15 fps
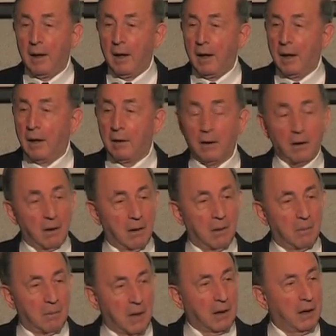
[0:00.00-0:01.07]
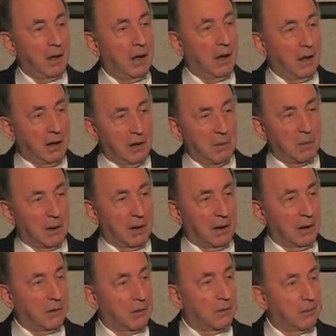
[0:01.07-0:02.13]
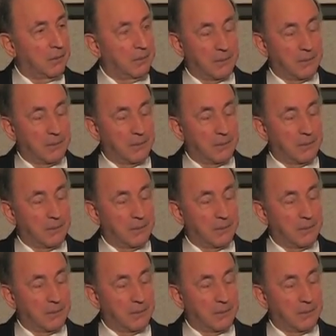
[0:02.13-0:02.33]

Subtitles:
and money accumulates.